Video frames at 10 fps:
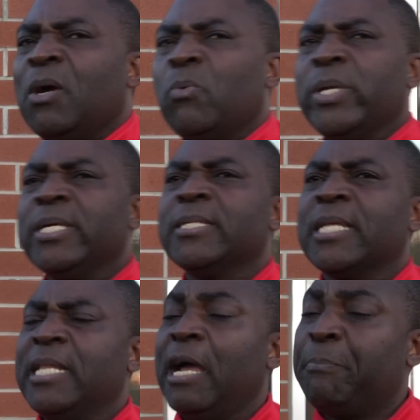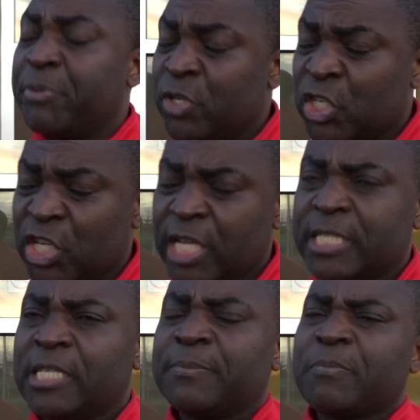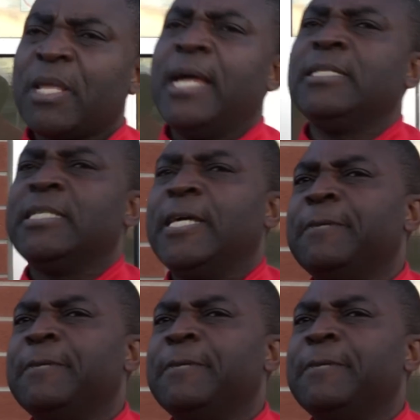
We really appreciate. And